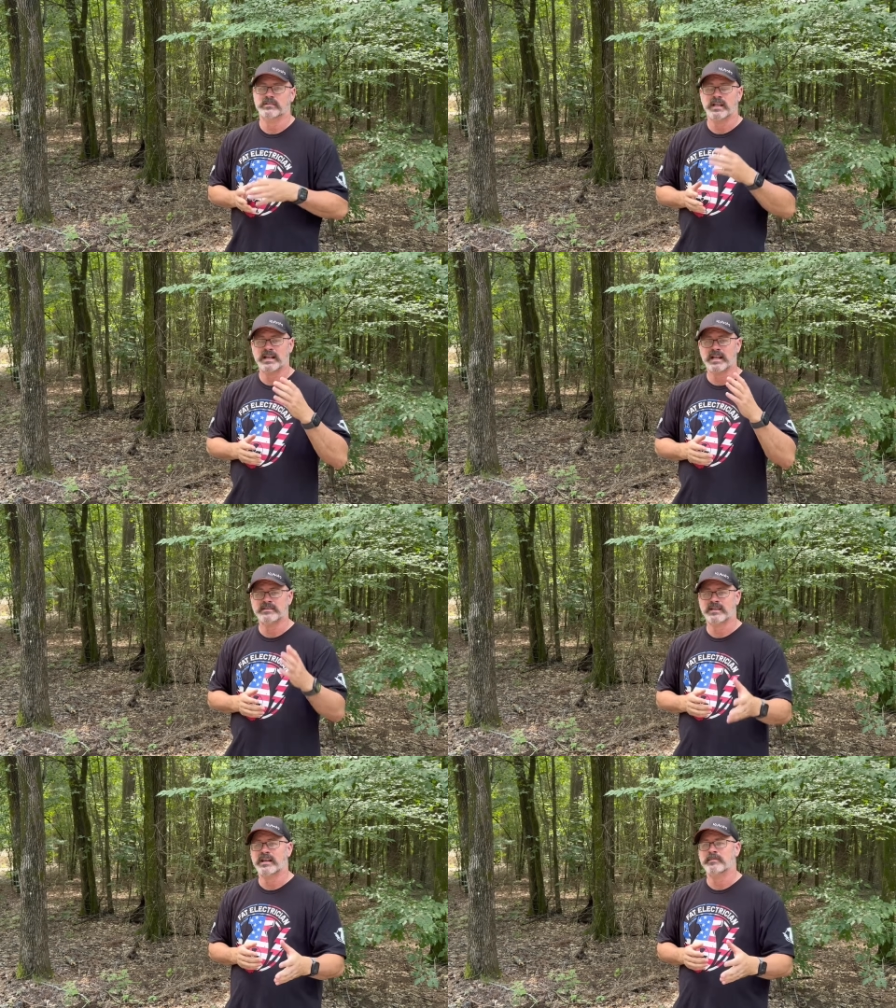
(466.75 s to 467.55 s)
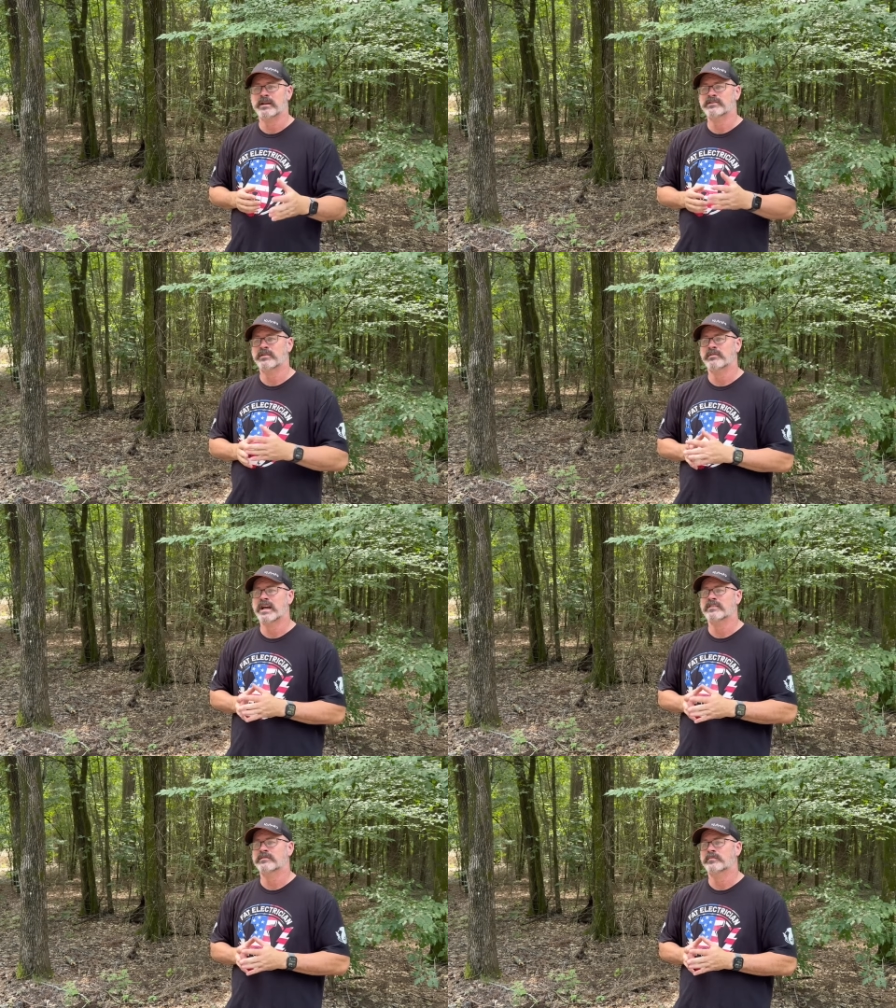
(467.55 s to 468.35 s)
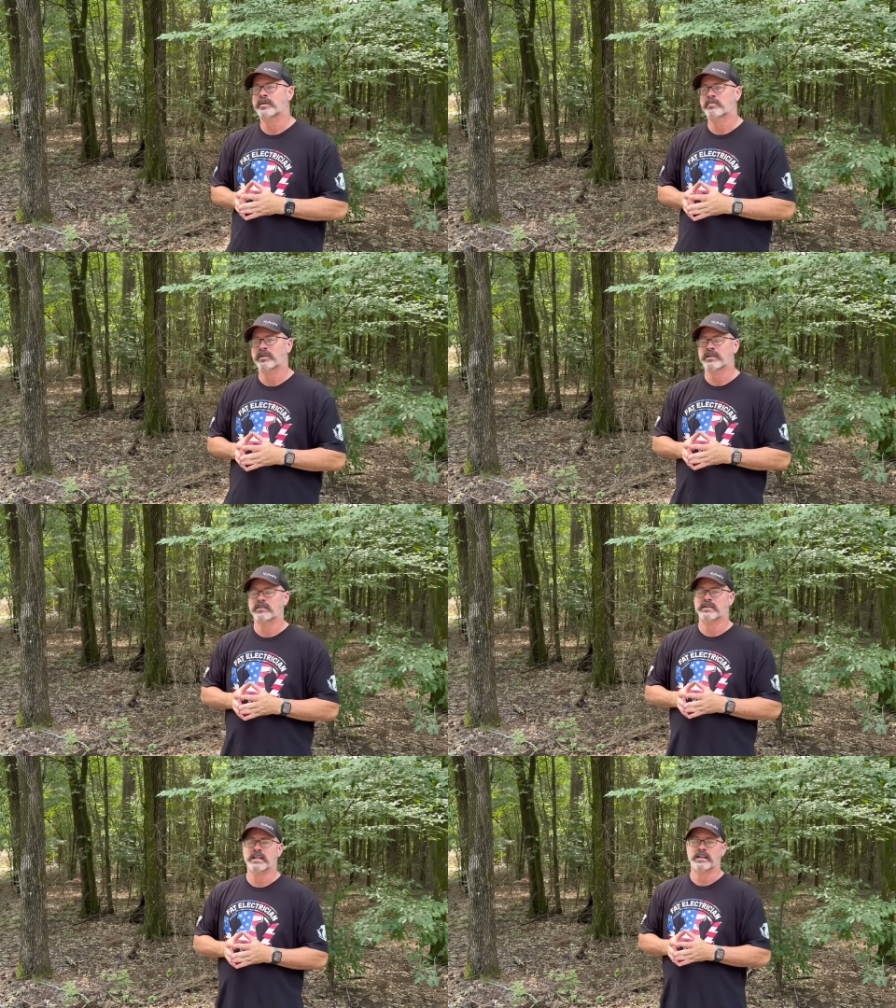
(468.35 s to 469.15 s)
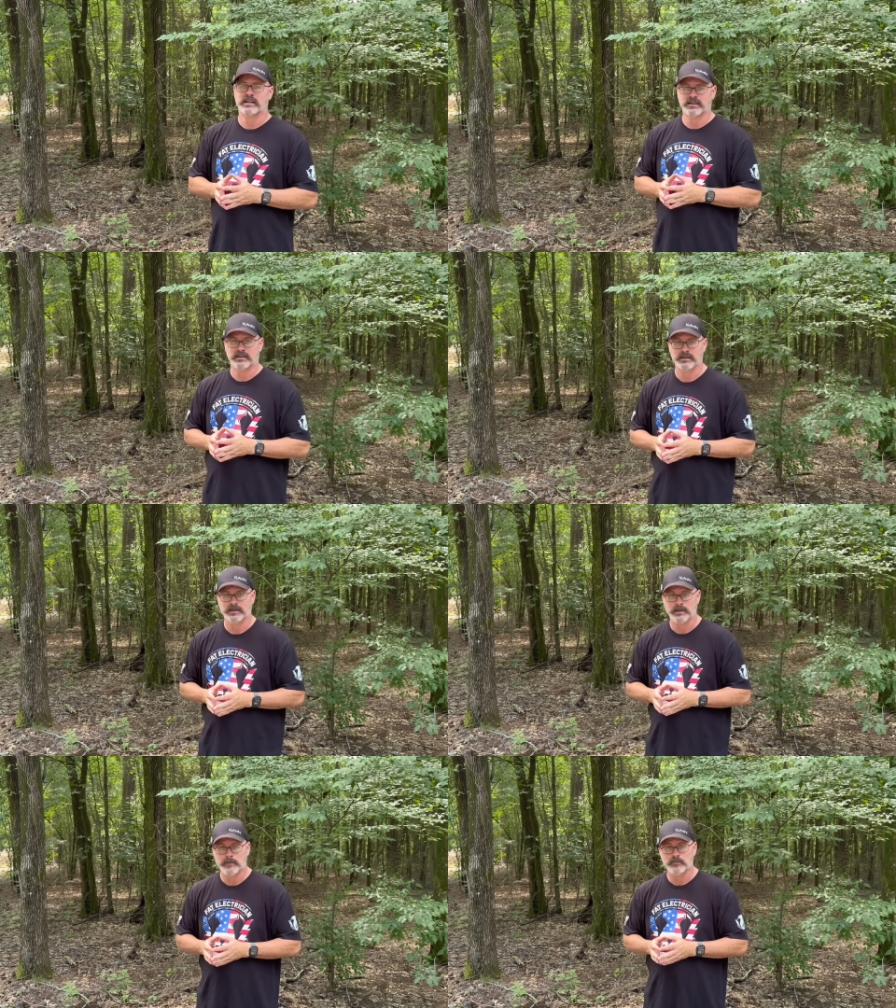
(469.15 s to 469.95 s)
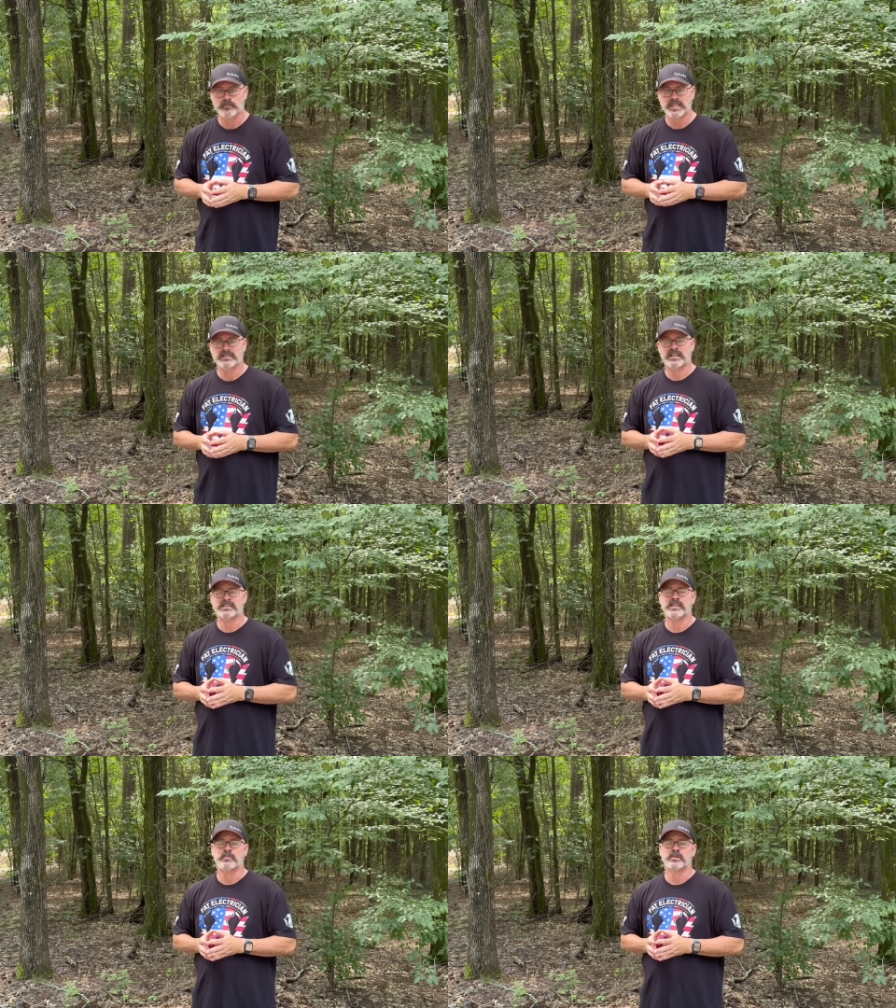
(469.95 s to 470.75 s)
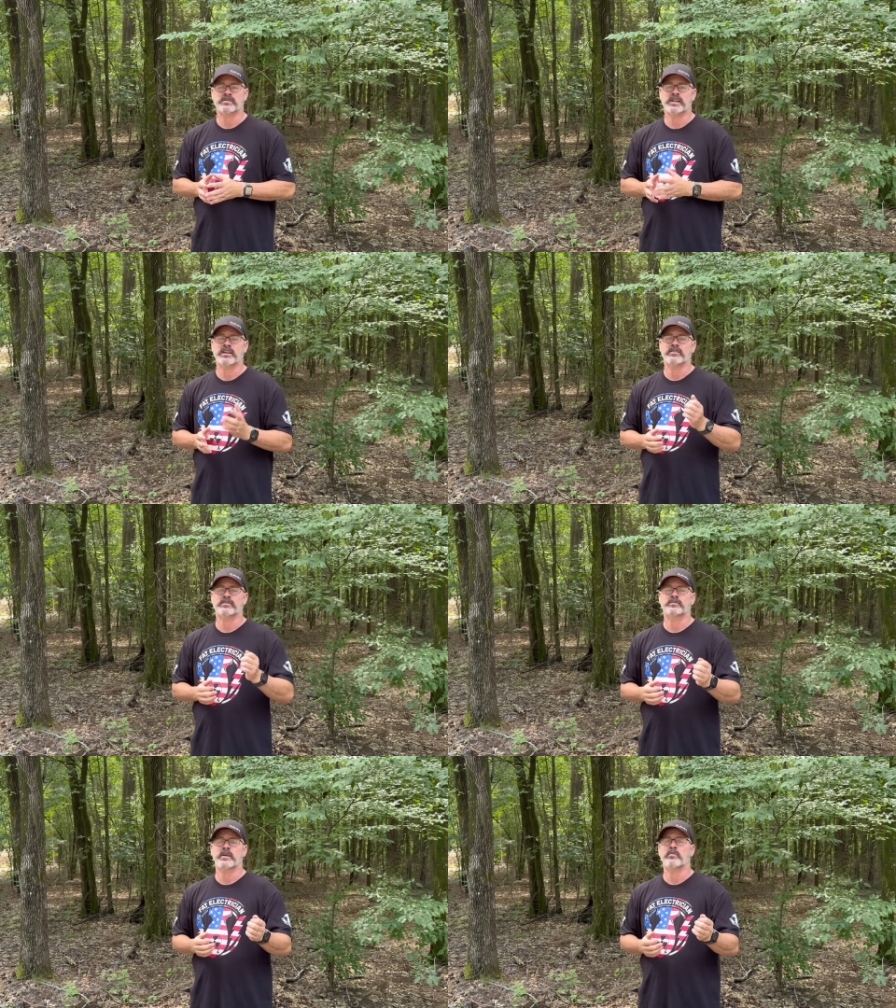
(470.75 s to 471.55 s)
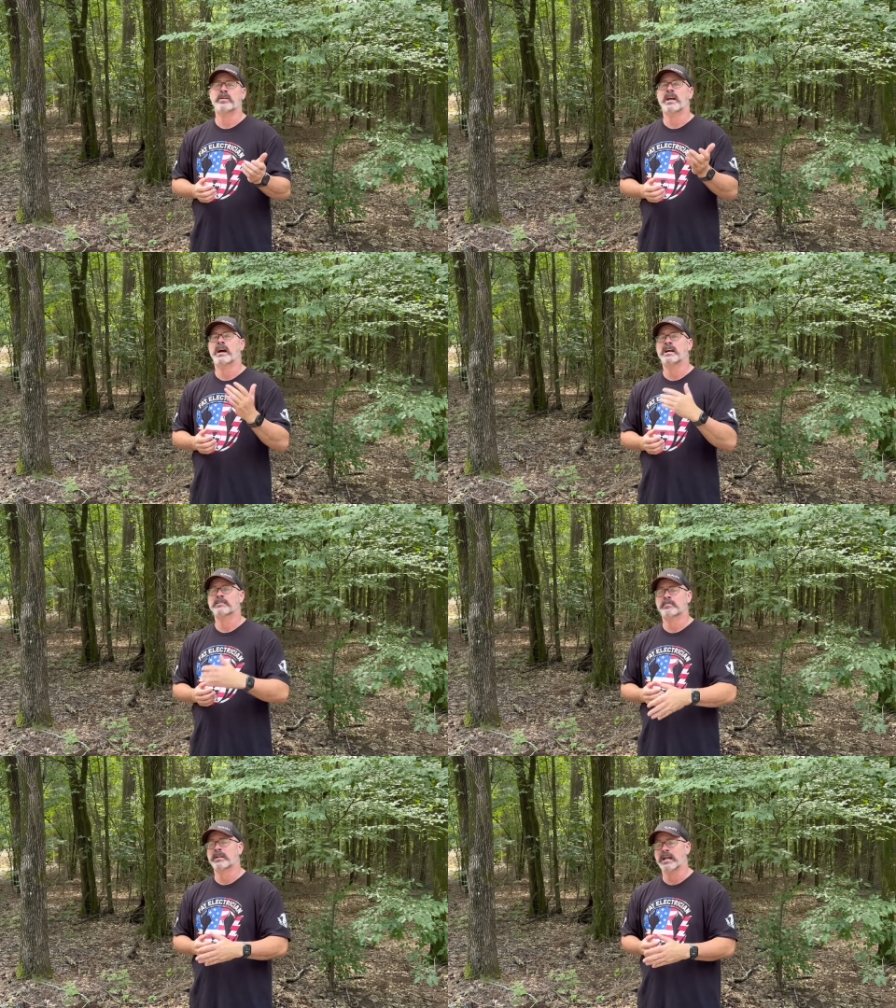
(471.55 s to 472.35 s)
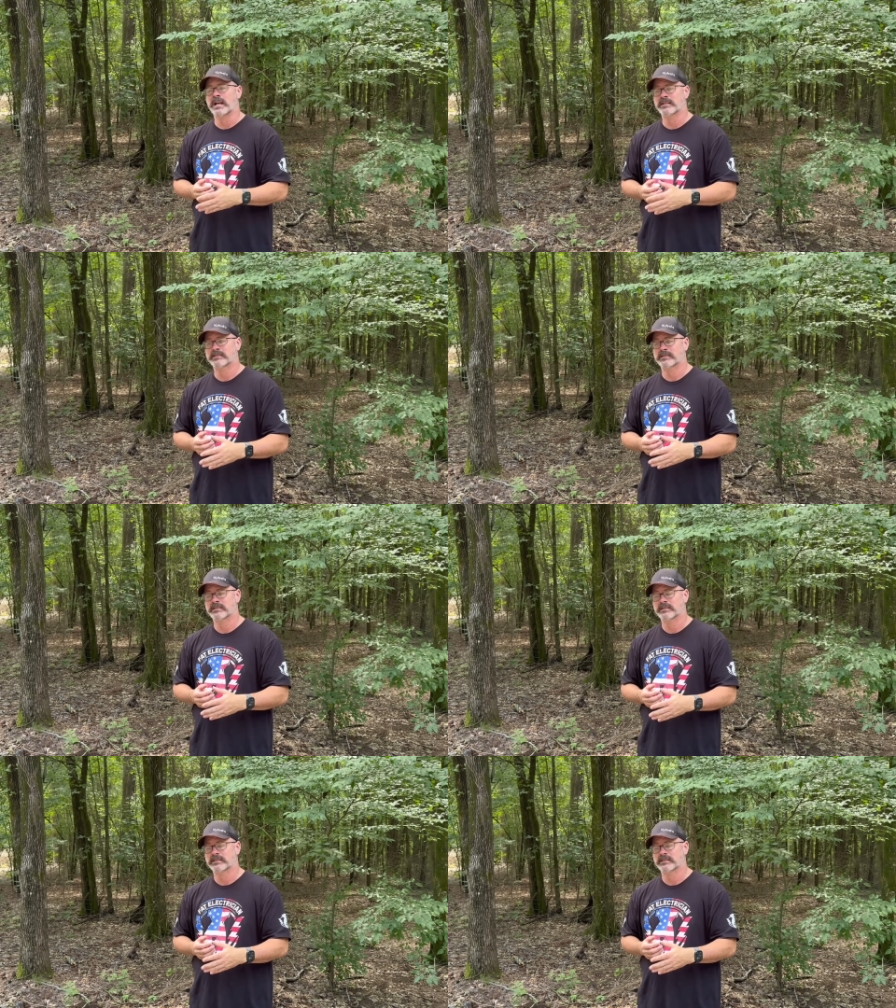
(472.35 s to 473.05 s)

Like I said, about 2,000 people a year get it. 60% of those people get hospitalized.